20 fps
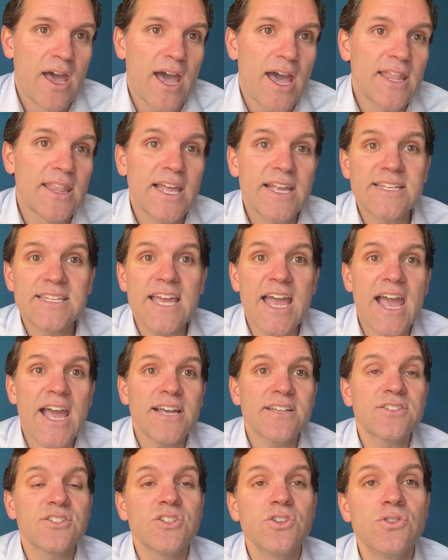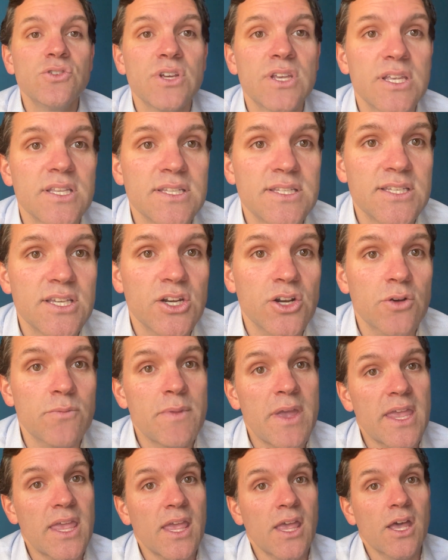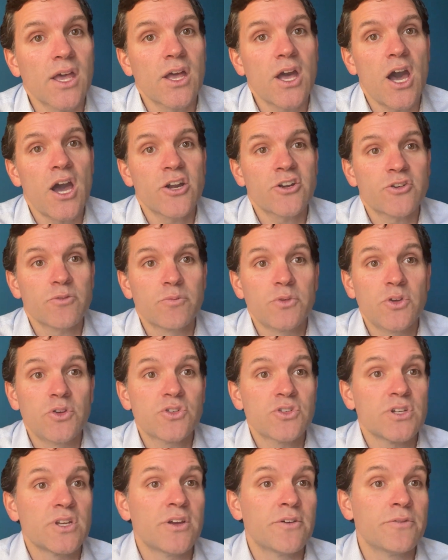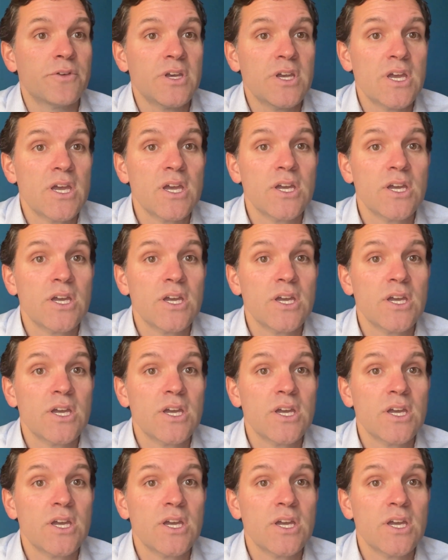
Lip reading: I'd like to ask you to consider making a contribution of